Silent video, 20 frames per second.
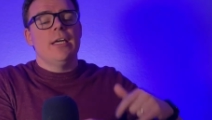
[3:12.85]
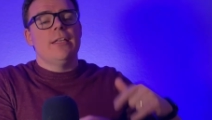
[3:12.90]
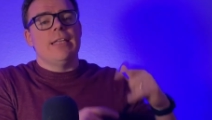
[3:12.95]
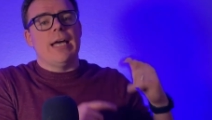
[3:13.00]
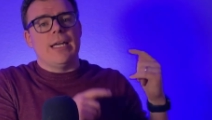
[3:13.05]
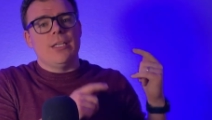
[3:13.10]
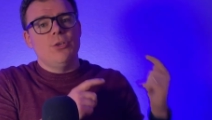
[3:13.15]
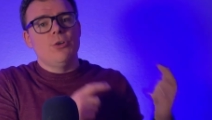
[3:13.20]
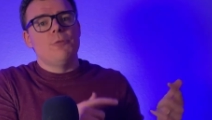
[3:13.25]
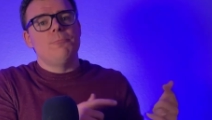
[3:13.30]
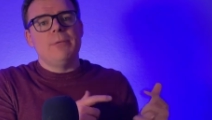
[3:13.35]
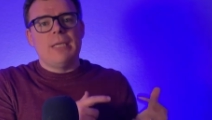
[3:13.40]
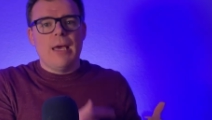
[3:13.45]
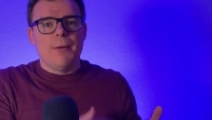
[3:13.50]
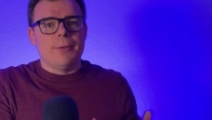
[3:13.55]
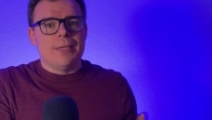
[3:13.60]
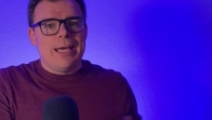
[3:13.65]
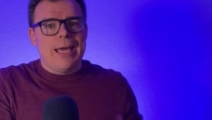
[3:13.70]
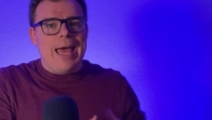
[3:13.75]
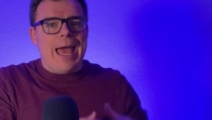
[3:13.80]
that you would be
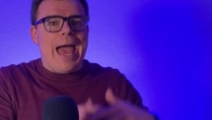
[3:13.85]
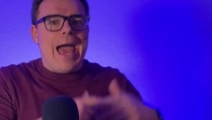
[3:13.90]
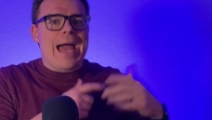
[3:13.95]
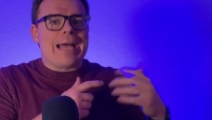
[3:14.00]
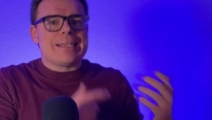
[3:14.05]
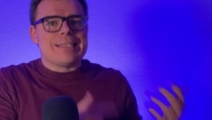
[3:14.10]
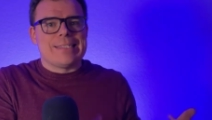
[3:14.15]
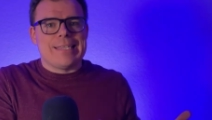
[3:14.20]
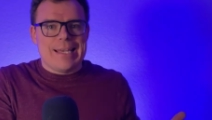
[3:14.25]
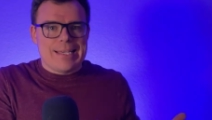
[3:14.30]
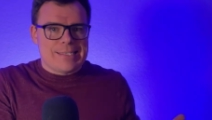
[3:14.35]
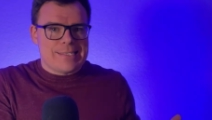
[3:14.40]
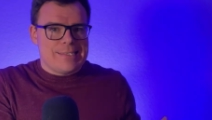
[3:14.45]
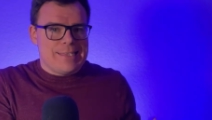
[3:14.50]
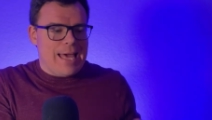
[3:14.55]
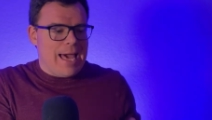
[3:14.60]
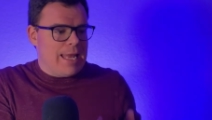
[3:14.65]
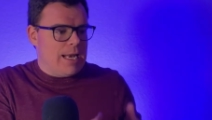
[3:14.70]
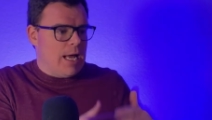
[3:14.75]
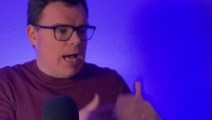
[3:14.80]
able to access
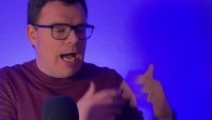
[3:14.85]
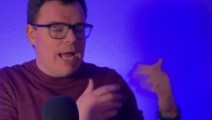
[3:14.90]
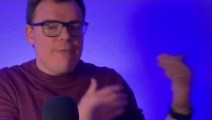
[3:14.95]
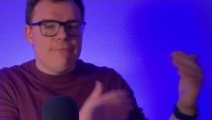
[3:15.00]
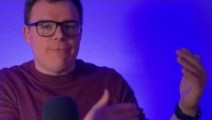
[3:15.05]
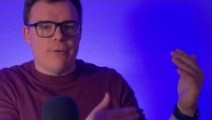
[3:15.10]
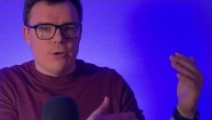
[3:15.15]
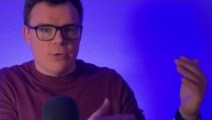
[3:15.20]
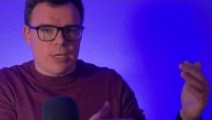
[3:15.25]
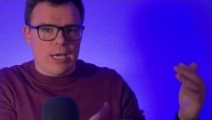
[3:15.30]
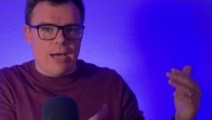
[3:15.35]
that iPhone